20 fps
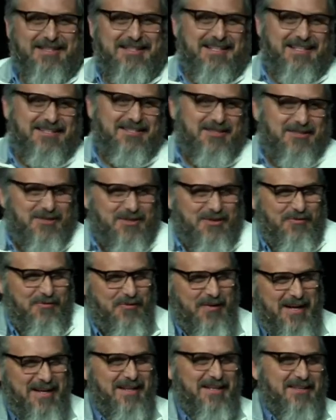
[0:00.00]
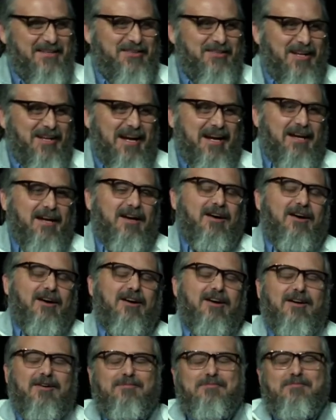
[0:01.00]
It's just a, it's just a feeling. It's
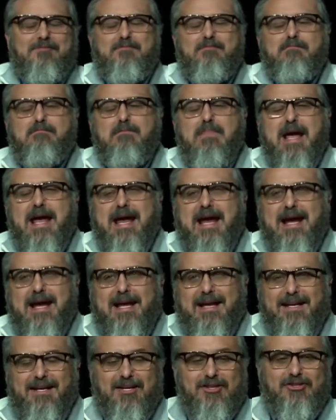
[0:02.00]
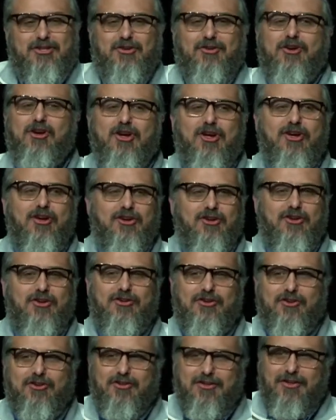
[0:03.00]
like, oh man, because
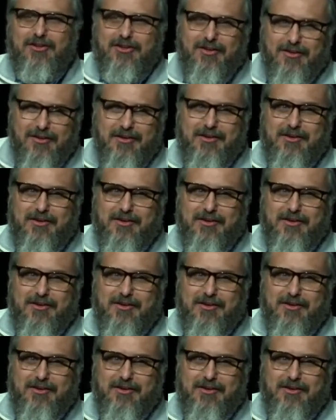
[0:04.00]
you, you,